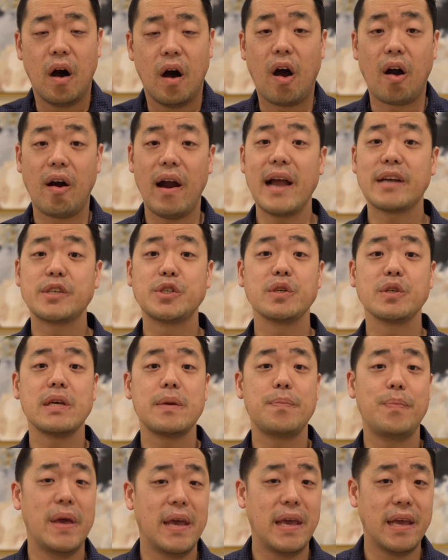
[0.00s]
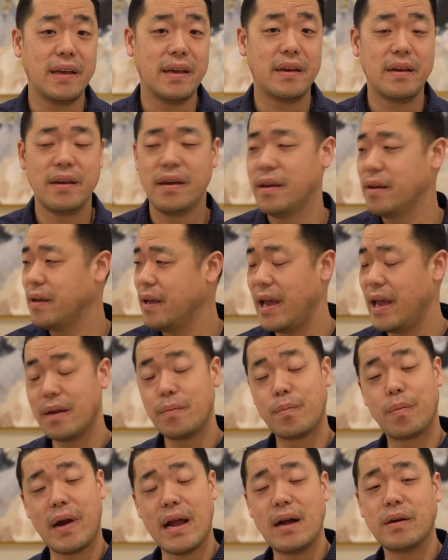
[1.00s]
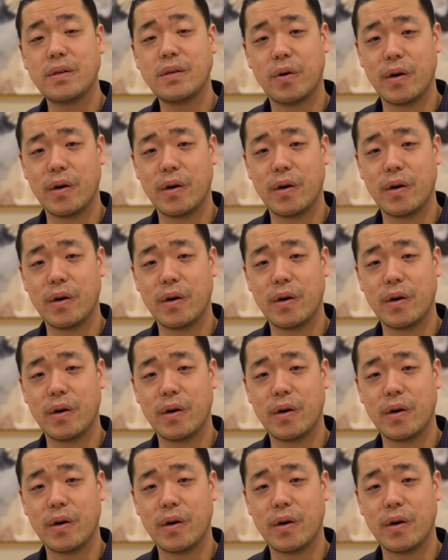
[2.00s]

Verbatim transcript: are actually pink and brown